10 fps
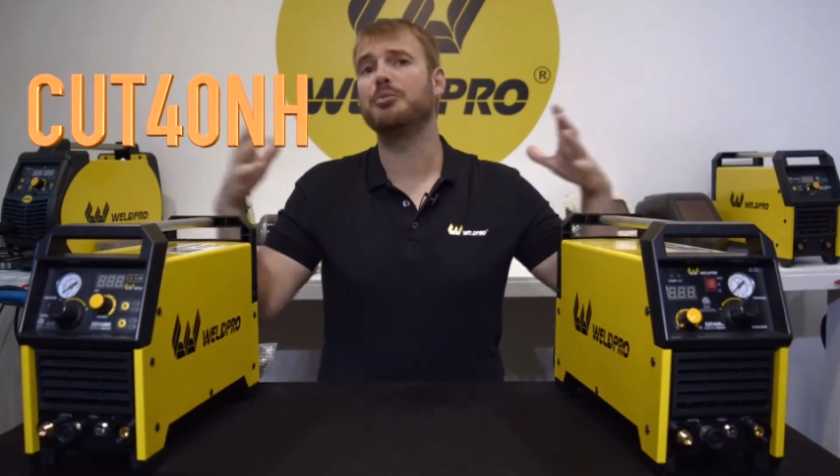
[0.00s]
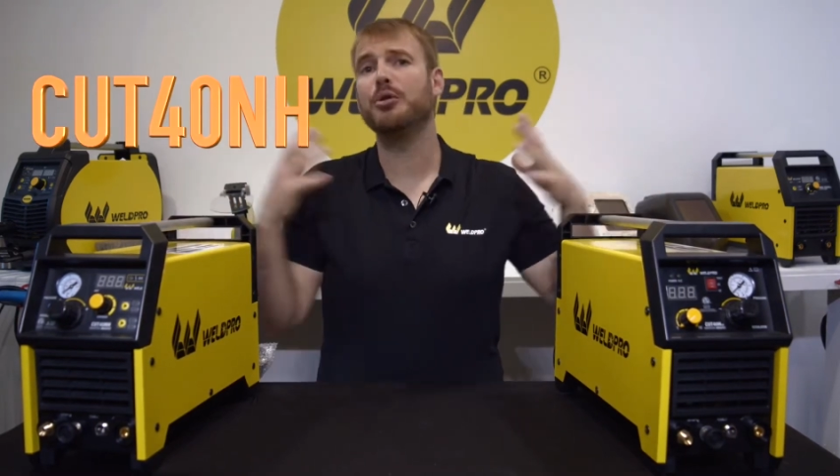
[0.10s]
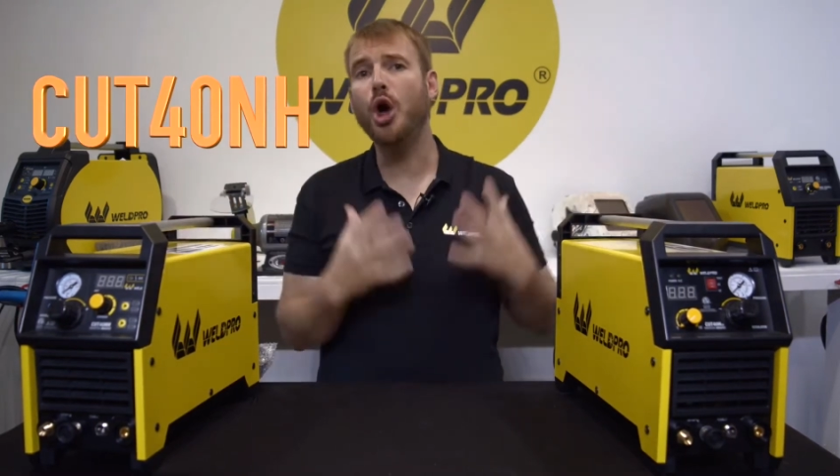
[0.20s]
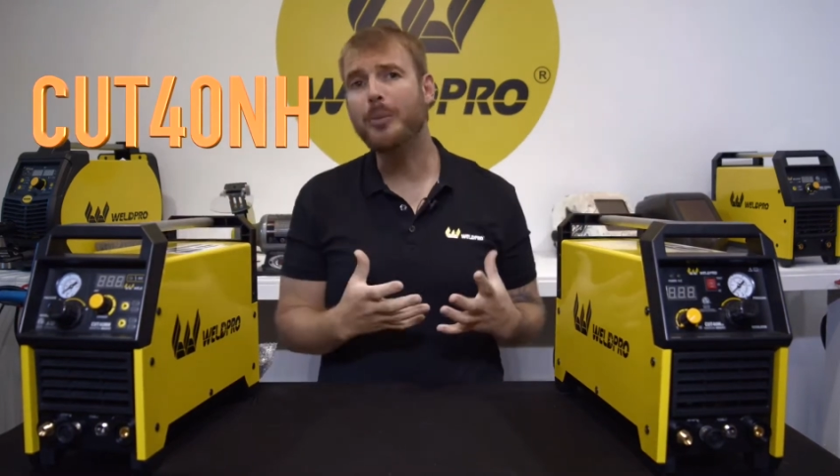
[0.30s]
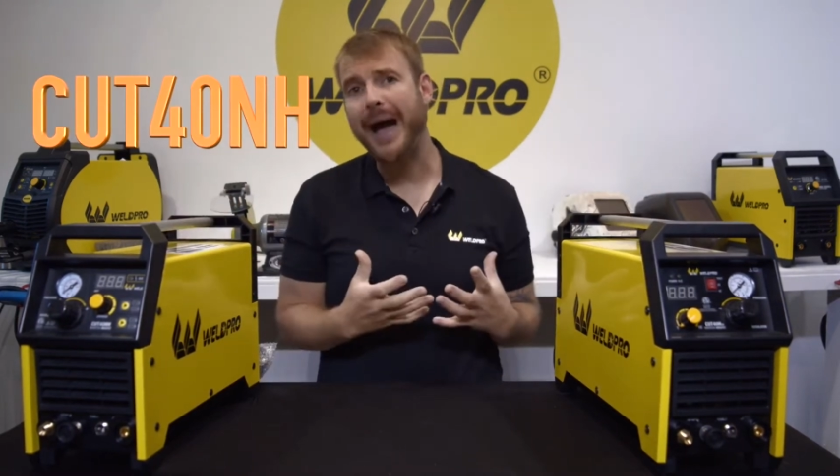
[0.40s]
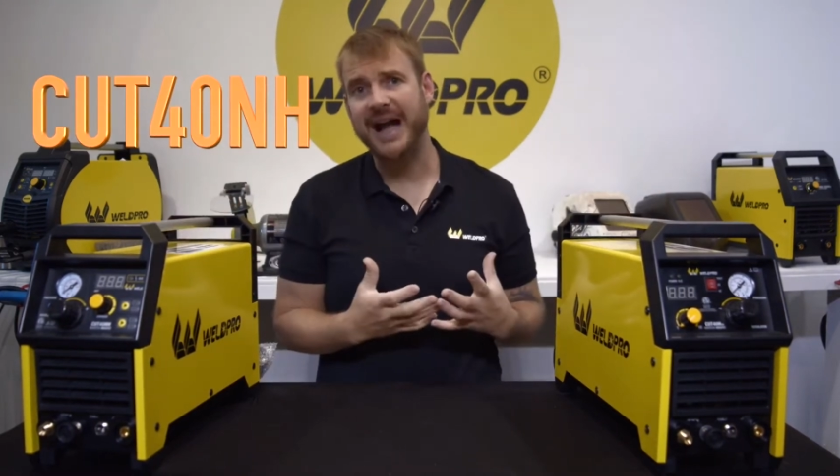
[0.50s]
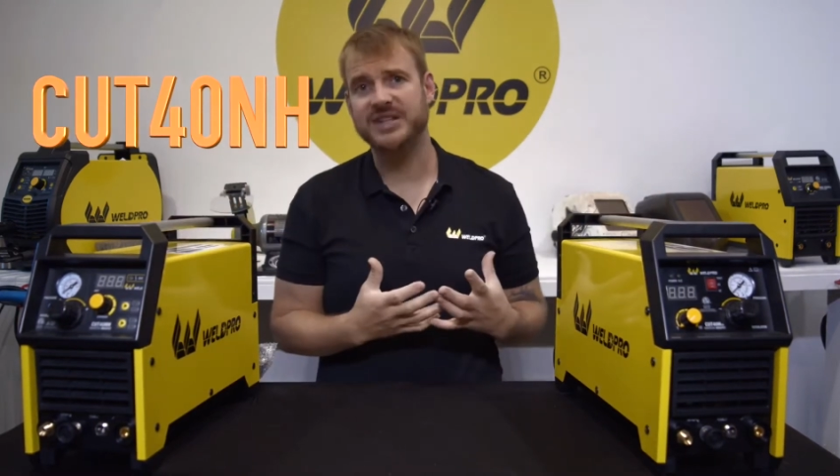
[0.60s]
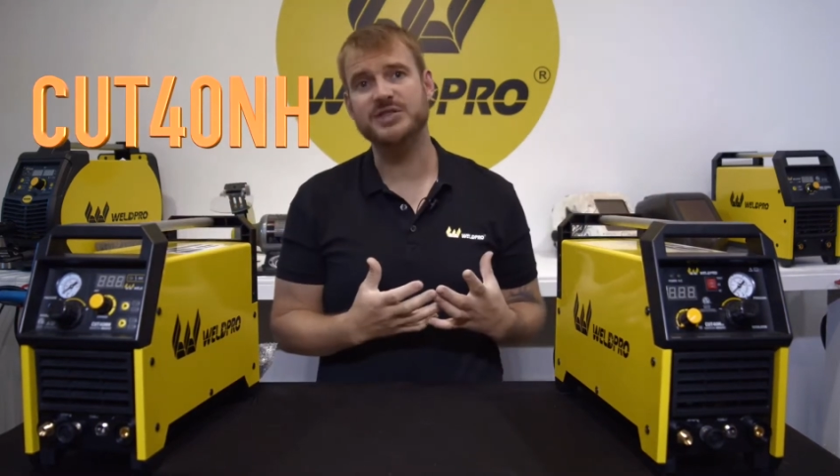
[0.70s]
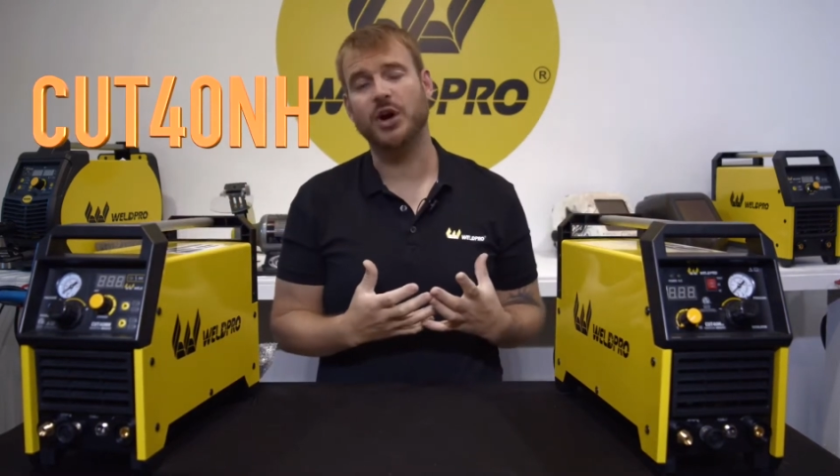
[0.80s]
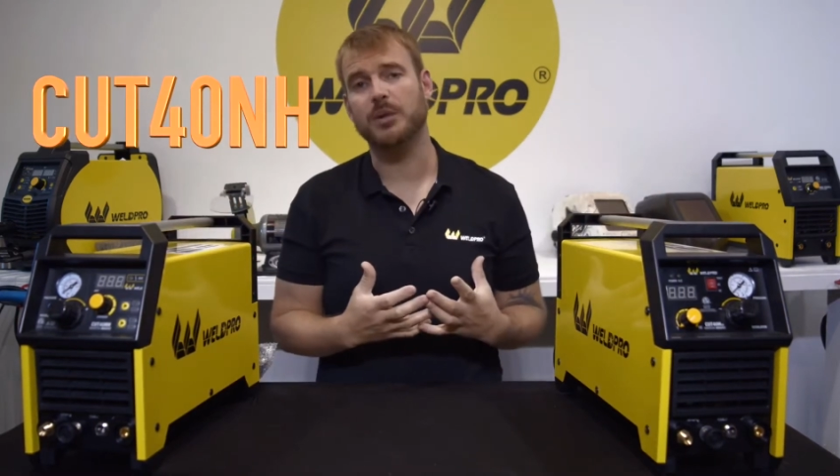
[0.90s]
blowback
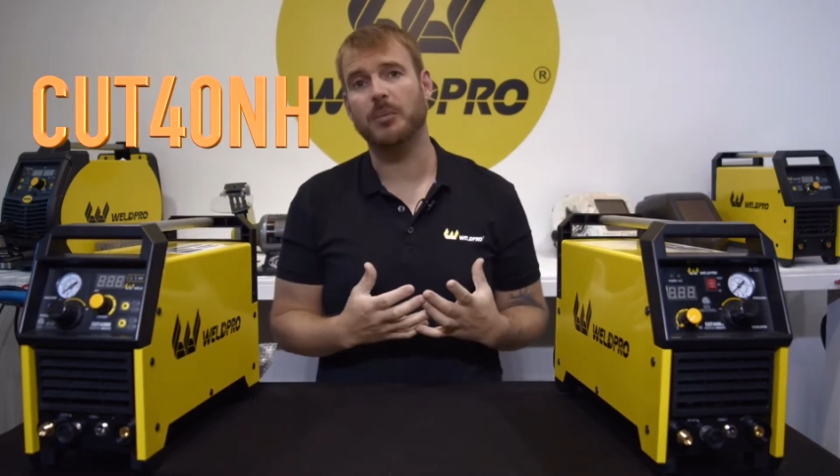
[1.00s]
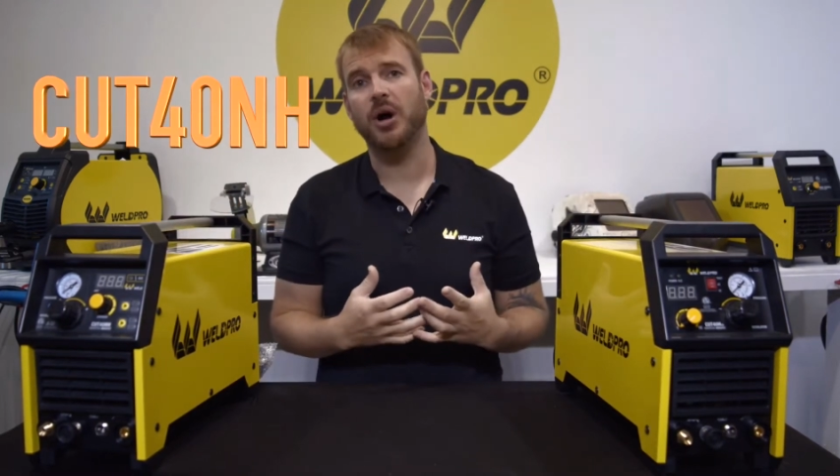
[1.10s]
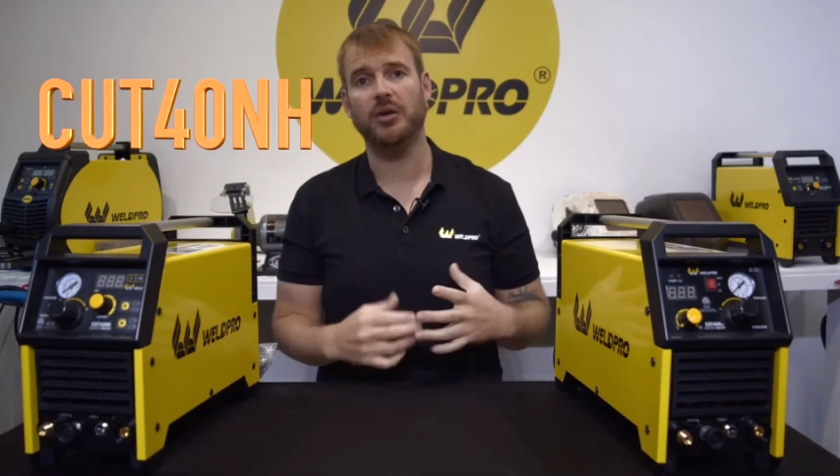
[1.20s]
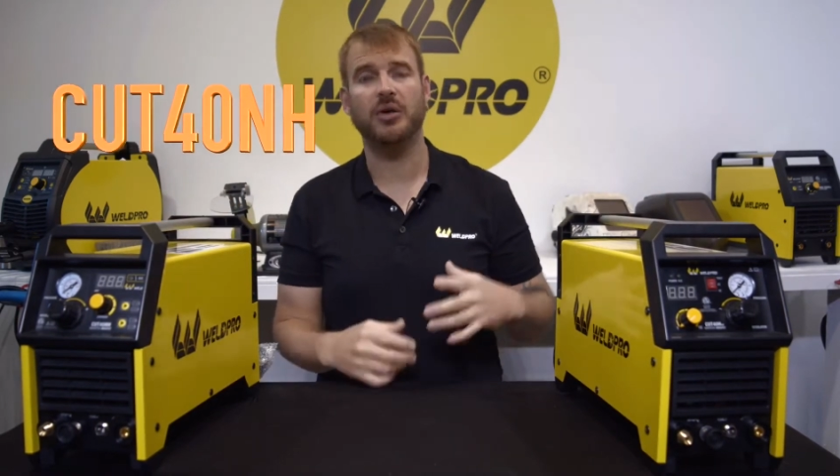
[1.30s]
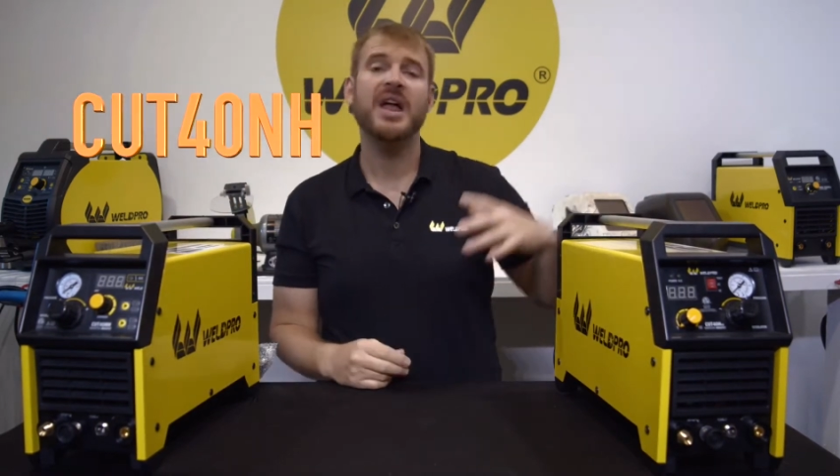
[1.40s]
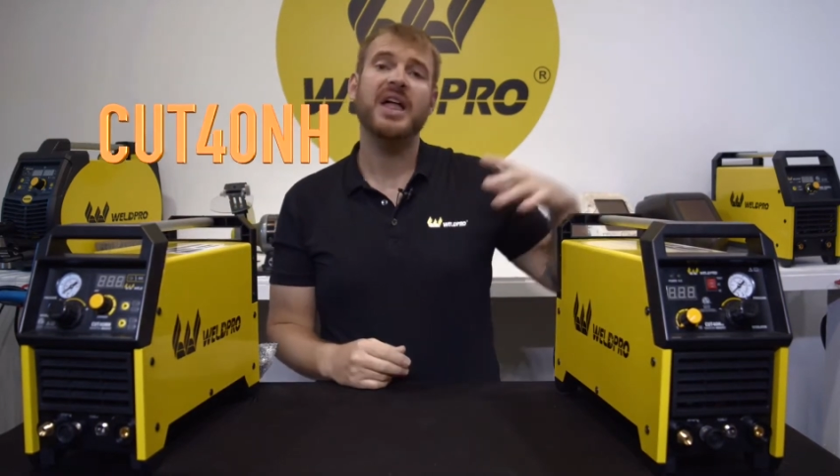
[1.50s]
start model.